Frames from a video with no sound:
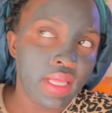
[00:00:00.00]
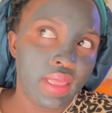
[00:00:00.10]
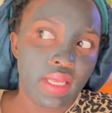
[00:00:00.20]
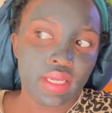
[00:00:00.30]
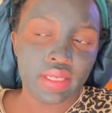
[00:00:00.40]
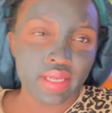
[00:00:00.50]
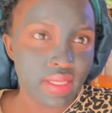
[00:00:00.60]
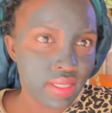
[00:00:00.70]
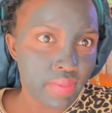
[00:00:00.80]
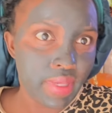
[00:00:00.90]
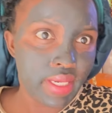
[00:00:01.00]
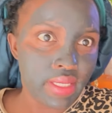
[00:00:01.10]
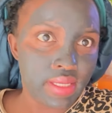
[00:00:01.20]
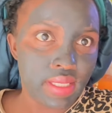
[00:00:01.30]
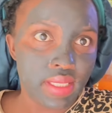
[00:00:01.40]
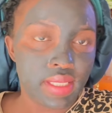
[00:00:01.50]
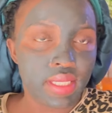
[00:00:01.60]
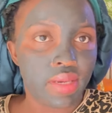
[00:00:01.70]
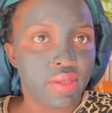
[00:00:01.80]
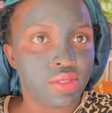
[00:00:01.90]
then run some errands in
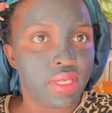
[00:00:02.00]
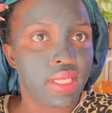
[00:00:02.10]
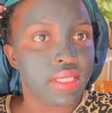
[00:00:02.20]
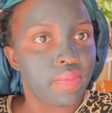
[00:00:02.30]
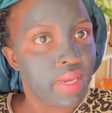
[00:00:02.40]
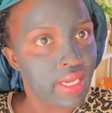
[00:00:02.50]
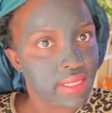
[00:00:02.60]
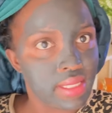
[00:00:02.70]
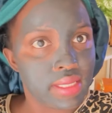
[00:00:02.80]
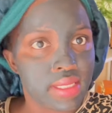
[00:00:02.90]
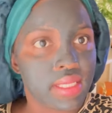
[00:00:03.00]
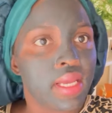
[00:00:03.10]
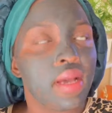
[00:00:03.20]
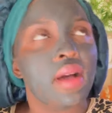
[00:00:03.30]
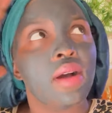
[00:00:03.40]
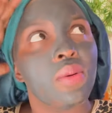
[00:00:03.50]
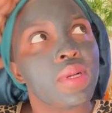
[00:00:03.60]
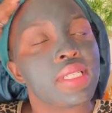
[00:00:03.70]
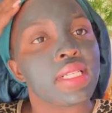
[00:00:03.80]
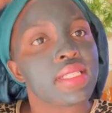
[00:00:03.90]
Eastleigh. I want to get some curtains.
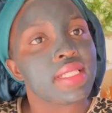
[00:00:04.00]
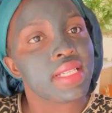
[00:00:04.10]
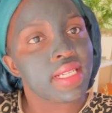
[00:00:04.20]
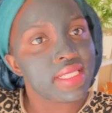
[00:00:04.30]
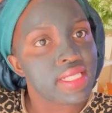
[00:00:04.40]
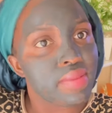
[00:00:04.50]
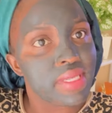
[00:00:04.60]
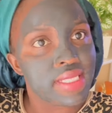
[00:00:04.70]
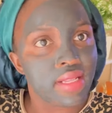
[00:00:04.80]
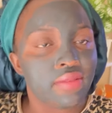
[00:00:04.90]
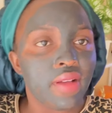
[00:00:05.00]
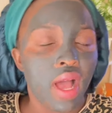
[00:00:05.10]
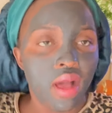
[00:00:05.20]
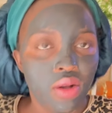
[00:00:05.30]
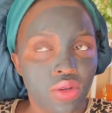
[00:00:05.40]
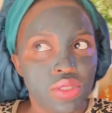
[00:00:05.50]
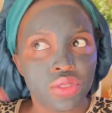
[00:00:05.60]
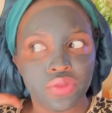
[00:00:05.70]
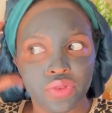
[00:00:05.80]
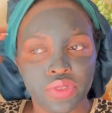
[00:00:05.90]
What else? Then I'll take myself out
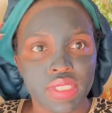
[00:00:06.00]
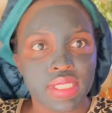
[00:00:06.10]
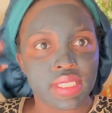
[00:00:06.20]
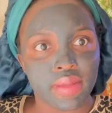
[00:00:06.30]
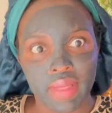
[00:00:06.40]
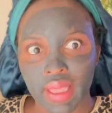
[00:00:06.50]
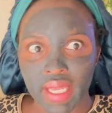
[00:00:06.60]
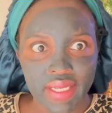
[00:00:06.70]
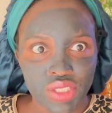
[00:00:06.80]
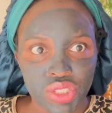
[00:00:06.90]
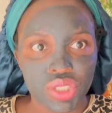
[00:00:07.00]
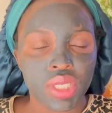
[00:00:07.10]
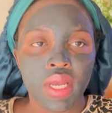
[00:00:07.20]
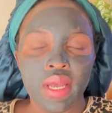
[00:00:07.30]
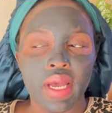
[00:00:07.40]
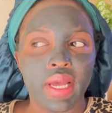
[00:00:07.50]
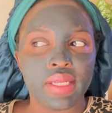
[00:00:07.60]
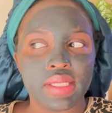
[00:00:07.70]
for some lunch at